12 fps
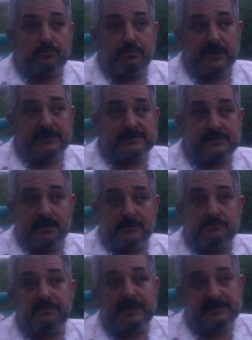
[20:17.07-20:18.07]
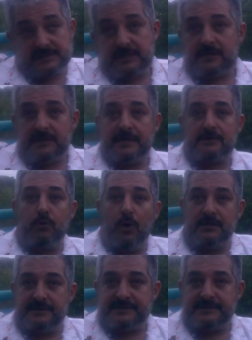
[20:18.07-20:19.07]
based on basically
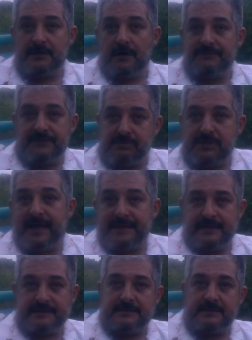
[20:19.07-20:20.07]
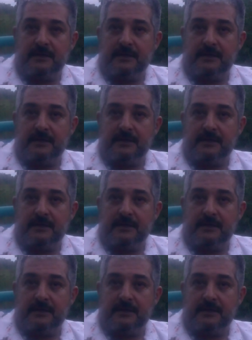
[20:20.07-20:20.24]
equality of the planet